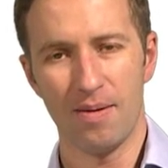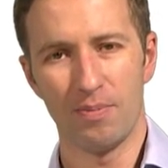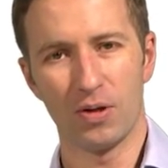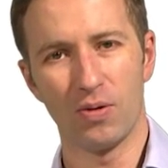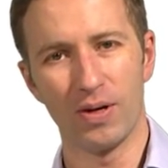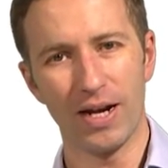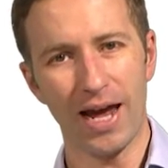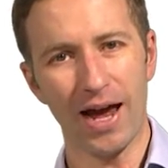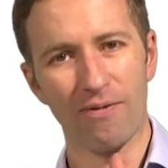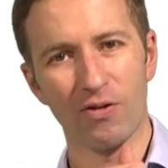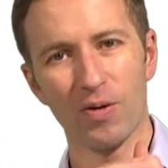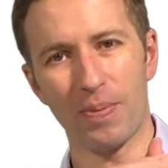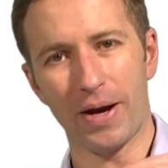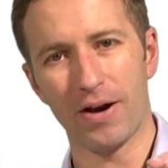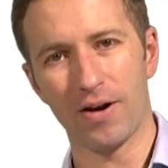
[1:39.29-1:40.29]
between
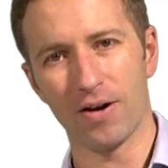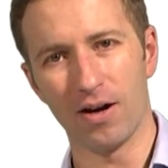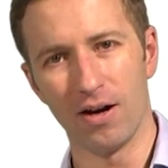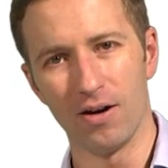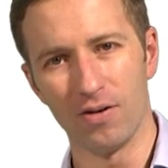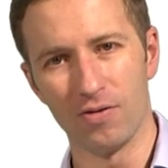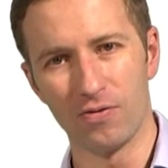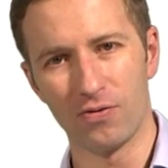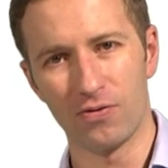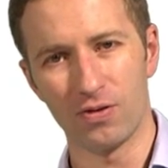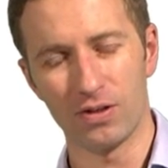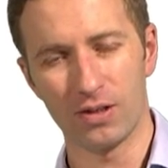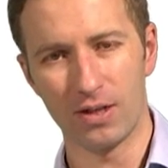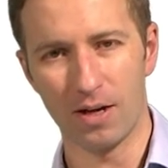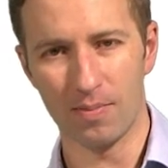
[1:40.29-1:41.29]
every pair of
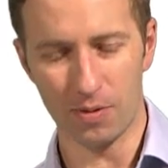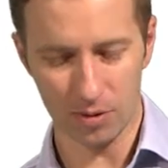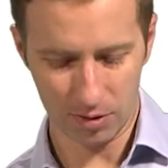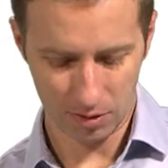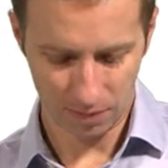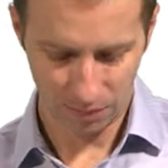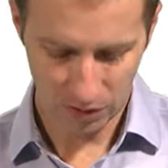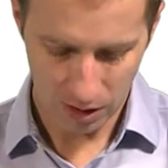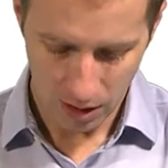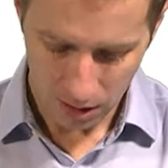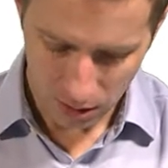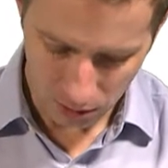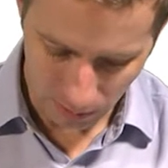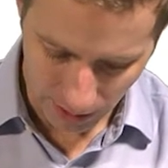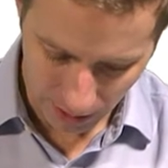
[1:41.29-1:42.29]
samples.
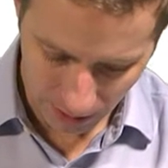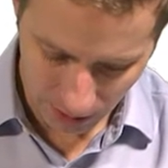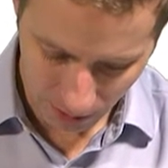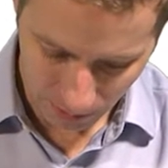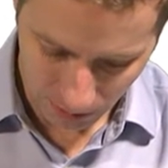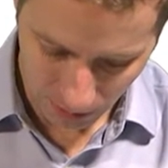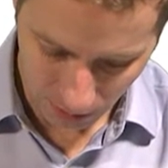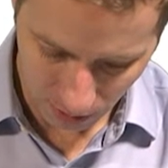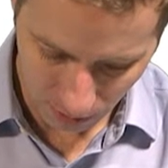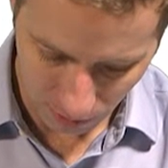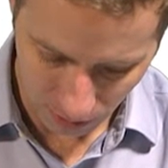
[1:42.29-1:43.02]
So we end up here